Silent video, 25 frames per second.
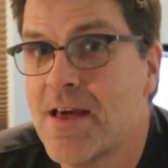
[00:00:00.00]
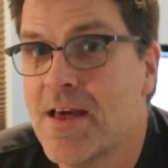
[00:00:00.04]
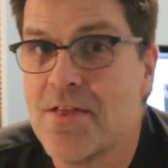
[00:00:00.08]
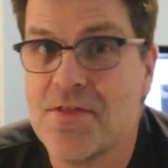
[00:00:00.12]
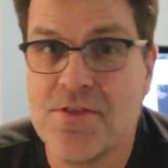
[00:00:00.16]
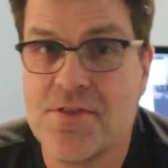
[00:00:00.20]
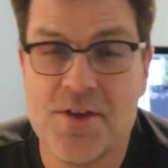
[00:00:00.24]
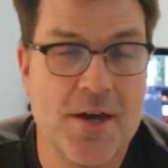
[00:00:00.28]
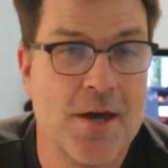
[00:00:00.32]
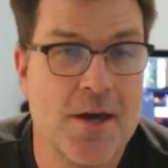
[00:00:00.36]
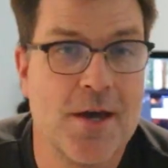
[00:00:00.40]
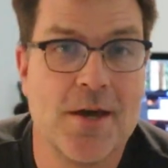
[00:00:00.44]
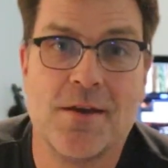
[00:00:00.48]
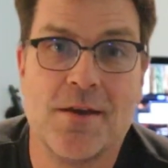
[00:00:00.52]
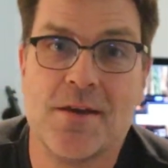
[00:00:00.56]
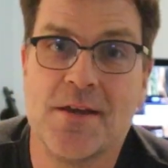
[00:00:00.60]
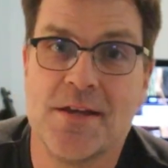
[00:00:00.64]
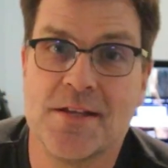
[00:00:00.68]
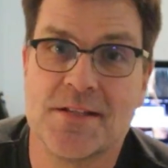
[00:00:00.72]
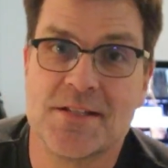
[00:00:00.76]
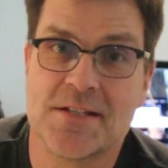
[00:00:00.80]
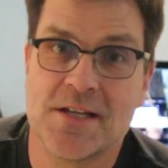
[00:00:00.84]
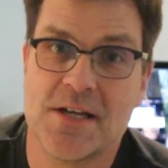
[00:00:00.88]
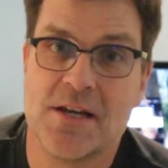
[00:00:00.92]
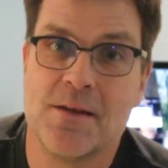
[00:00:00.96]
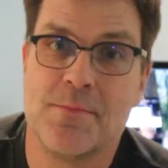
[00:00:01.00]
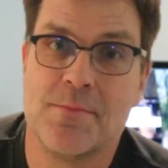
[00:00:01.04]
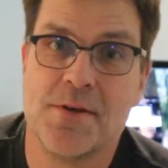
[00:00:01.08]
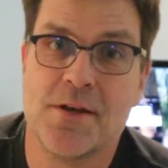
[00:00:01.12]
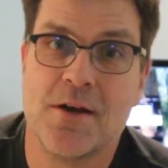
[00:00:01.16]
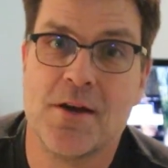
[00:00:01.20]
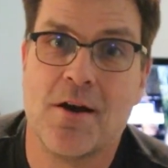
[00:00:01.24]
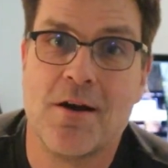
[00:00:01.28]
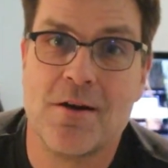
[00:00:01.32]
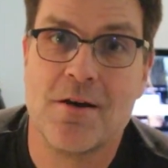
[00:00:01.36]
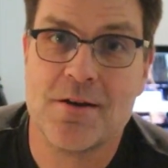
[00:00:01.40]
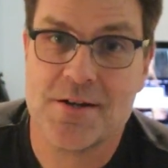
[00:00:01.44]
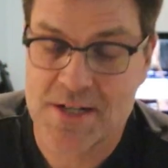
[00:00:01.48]
then it's going to be
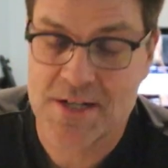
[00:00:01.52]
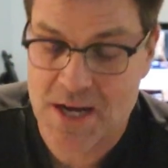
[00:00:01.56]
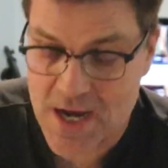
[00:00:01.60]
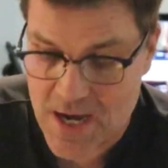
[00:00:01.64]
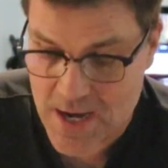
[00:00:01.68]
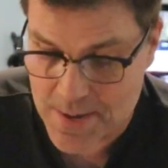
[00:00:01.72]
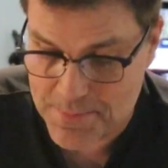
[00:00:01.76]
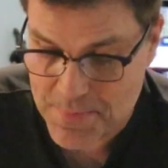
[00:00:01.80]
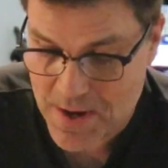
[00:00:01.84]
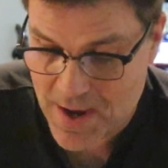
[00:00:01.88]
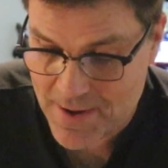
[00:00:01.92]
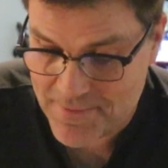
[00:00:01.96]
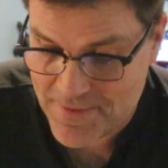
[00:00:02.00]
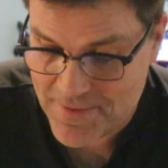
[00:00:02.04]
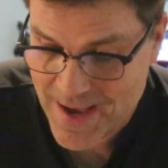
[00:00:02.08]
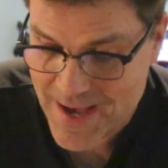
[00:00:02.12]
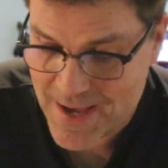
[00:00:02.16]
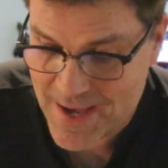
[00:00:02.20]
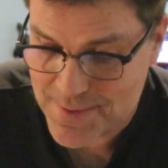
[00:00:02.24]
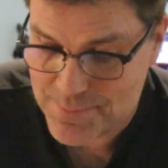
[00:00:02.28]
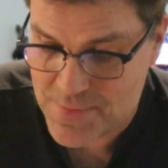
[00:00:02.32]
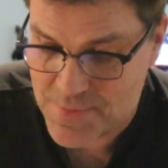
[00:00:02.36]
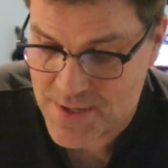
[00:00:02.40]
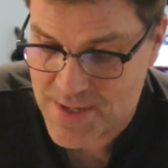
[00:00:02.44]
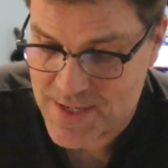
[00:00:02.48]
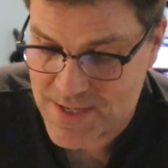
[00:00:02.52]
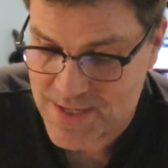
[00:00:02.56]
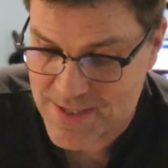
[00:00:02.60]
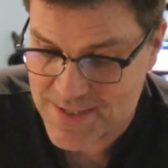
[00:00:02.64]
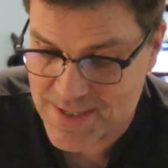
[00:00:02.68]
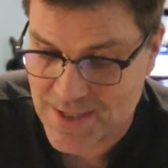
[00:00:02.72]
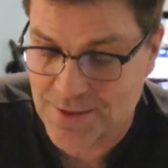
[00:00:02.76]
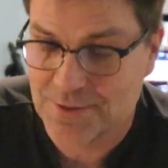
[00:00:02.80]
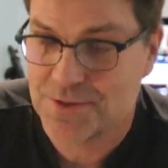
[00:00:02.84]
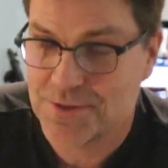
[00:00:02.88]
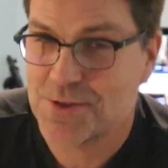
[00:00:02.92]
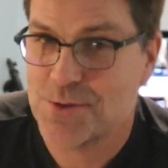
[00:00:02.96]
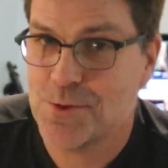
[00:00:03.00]
a hard time. I've had many
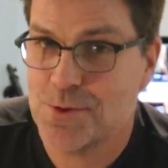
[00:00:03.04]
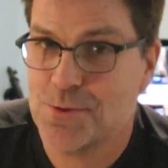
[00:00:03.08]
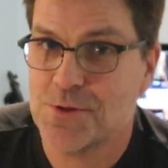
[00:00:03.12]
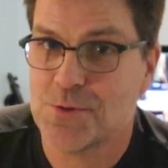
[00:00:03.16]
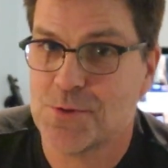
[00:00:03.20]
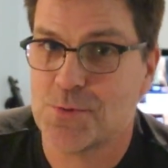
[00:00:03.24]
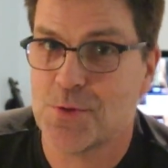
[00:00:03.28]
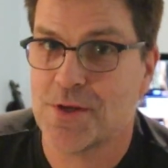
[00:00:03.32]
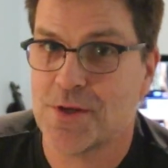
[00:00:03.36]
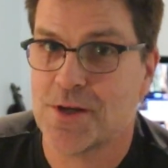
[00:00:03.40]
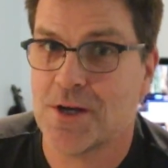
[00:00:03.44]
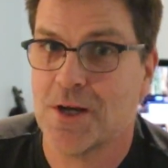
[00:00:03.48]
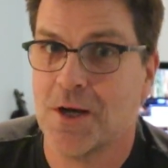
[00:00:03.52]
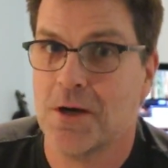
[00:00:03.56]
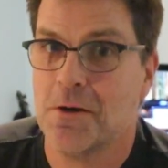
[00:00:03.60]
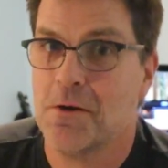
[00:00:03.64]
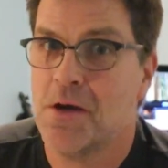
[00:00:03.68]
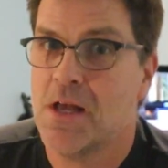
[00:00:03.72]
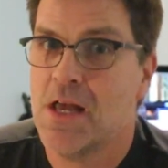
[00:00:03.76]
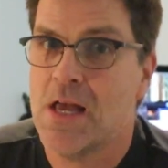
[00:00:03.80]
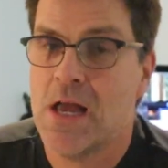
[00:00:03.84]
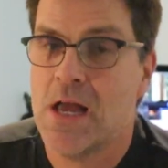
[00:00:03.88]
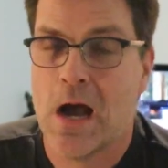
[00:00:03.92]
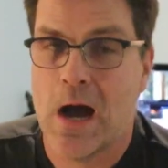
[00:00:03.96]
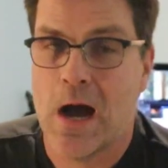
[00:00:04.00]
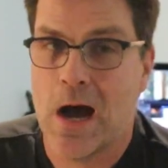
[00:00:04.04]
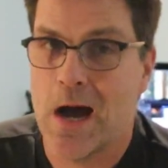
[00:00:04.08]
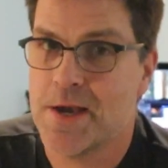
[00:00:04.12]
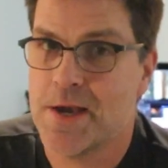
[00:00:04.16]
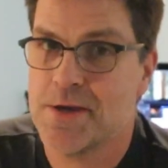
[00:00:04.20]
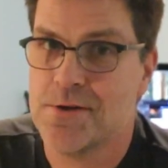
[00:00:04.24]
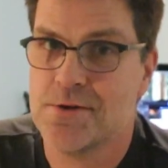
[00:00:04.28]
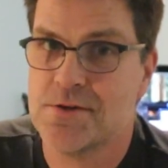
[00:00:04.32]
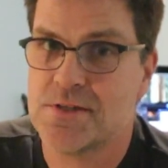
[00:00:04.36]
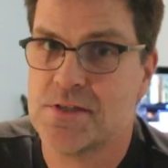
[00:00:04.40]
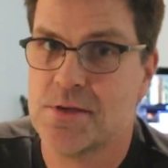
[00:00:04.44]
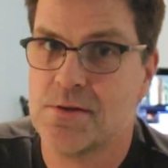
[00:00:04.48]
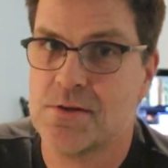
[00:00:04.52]
adult students where they go, I
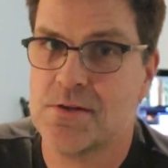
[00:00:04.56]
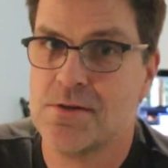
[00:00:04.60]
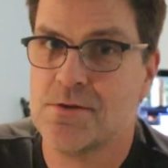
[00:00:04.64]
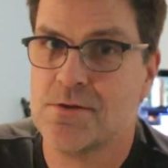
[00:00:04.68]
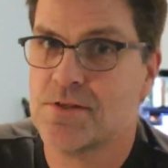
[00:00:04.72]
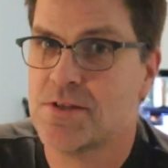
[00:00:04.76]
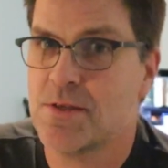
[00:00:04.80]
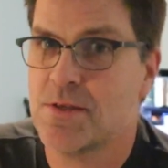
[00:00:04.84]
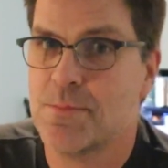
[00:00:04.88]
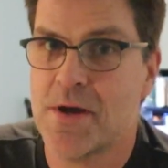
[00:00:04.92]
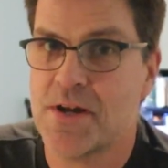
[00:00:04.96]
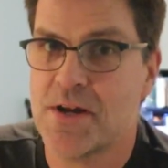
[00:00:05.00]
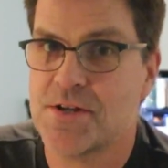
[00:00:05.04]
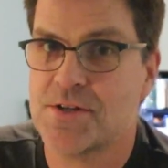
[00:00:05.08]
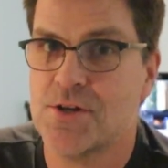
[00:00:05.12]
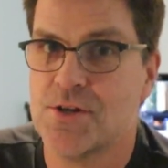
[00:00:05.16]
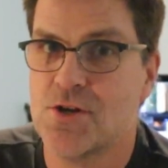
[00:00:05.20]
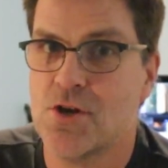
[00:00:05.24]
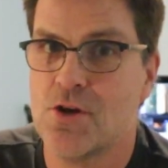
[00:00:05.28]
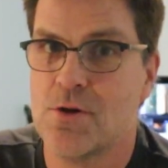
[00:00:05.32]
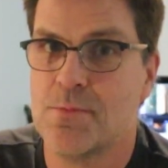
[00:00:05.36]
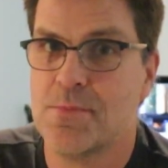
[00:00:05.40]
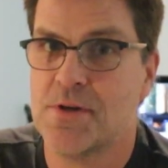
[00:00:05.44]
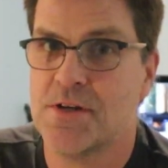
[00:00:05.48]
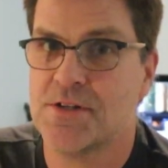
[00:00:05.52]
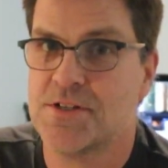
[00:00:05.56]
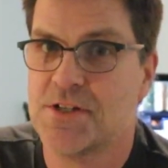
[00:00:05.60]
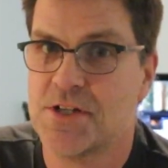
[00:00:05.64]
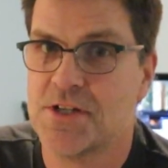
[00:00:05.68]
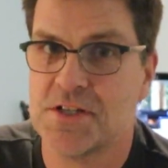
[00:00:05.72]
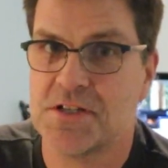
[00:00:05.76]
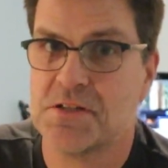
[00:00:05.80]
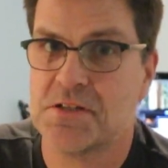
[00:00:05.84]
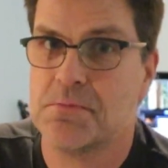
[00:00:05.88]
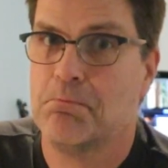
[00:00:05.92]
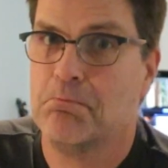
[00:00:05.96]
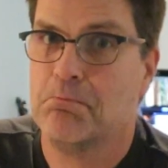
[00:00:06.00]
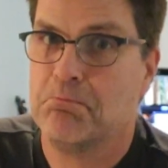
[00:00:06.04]
used to use the metronome, but it
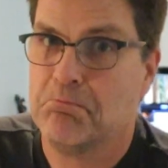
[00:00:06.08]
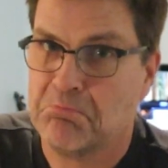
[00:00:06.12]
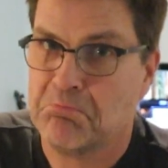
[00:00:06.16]
just